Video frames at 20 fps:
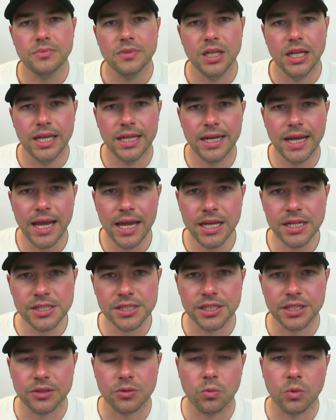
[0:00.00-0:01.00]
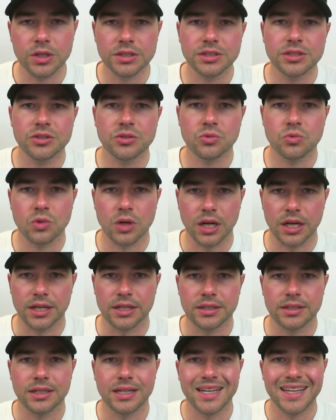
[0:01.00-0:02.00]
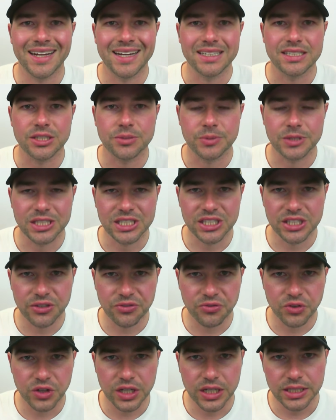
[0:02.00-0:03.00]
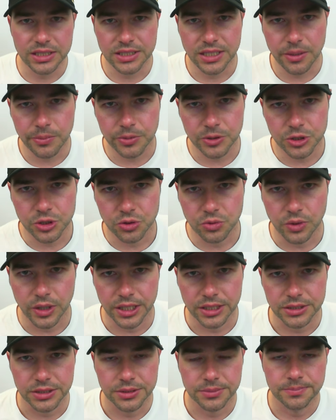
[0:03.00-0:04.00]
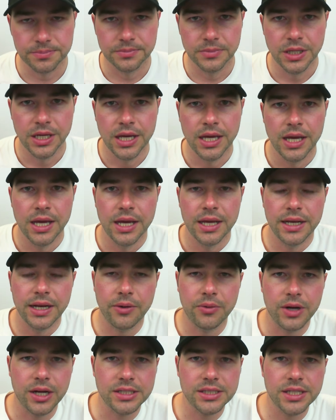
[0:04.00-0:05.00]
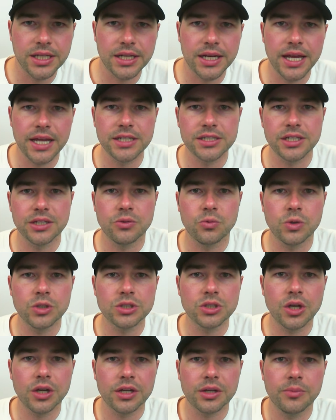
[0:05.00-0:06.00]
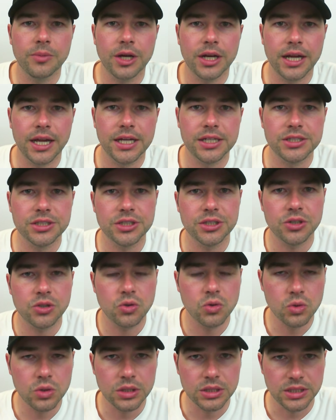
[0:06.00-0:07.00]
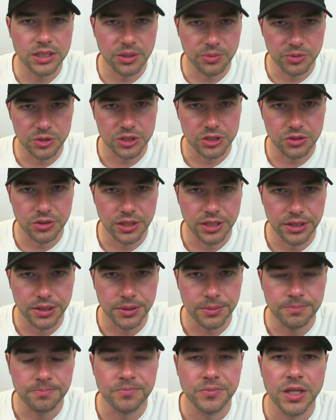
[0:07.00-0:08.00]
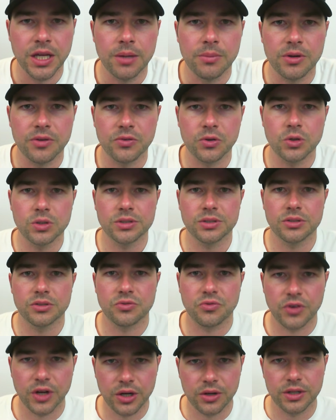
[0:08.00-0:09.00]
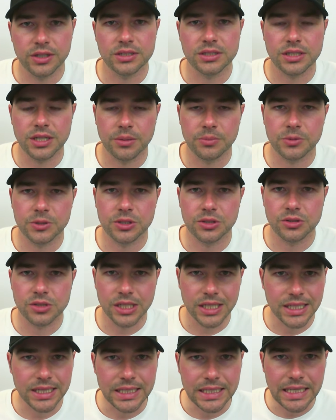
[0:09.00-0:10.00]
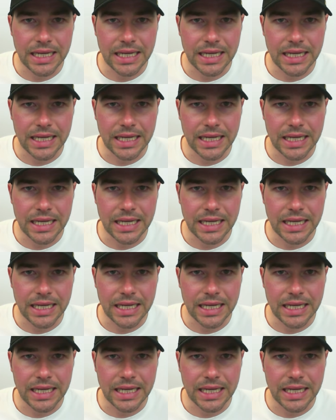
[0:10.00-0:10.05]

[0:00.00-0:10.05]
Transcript: An engine wants to run in a specific temperature range. Now, when I say an engine, we're talking about engine coolant temperature here. But of course, there's various temperatures in the